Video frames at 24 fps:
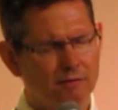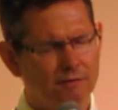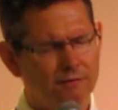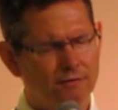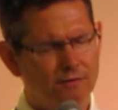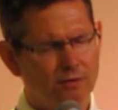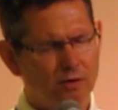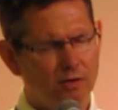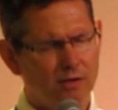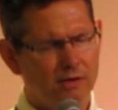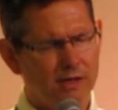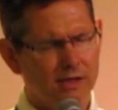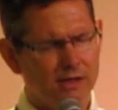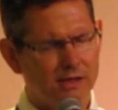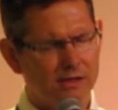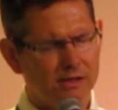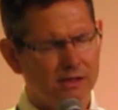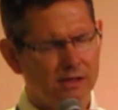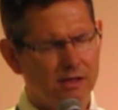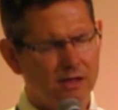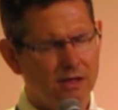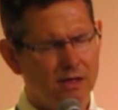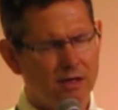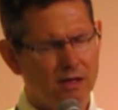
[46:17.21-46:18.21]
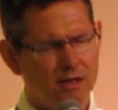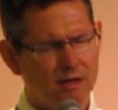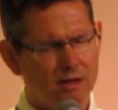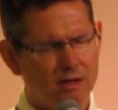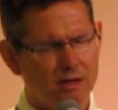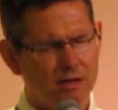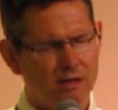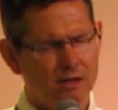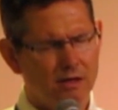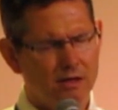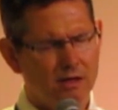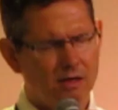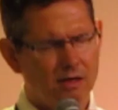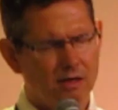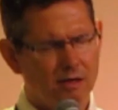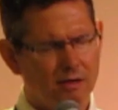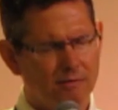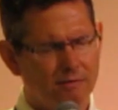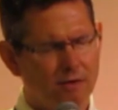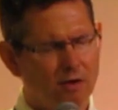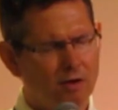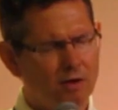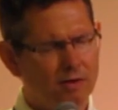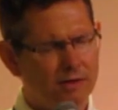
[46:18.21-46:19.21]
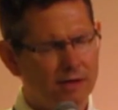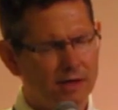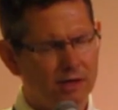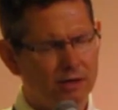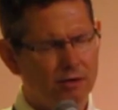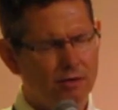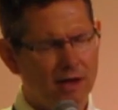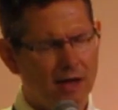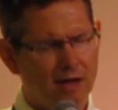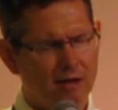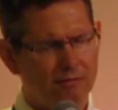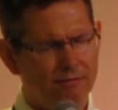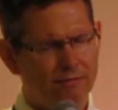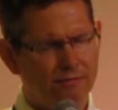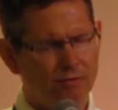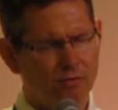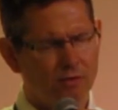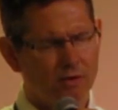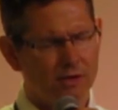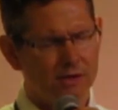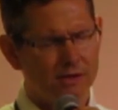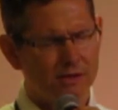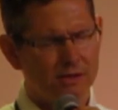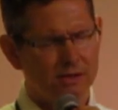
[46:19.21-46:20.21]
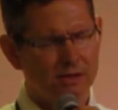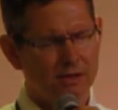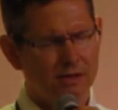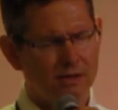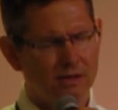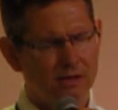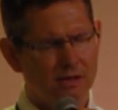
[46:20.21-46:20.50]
fullness of all that you have for us.